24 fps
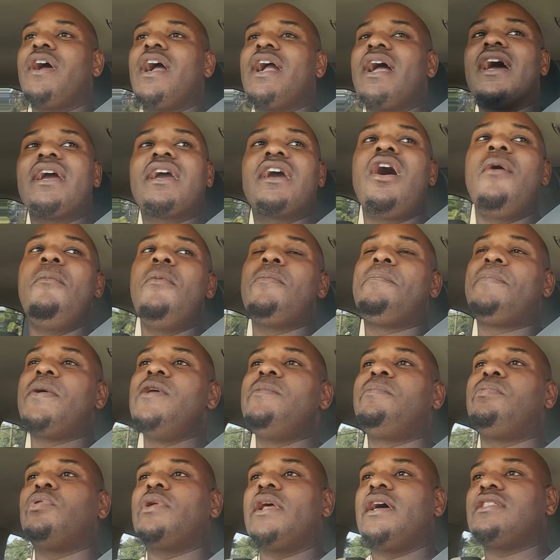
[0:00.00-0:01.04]
I got a couple
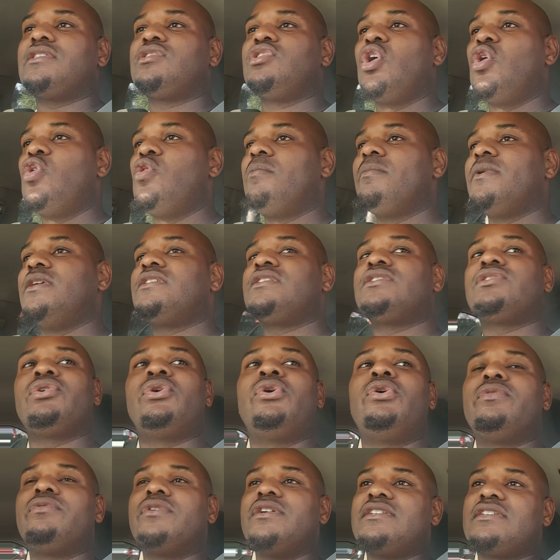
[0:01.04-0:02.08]
people that told me
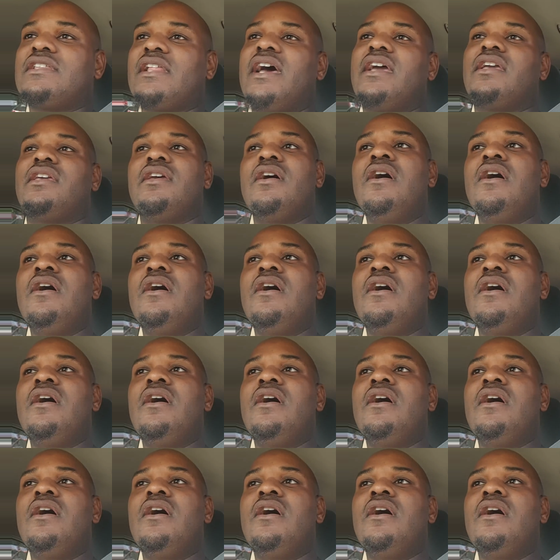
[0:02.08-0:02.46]
stories like,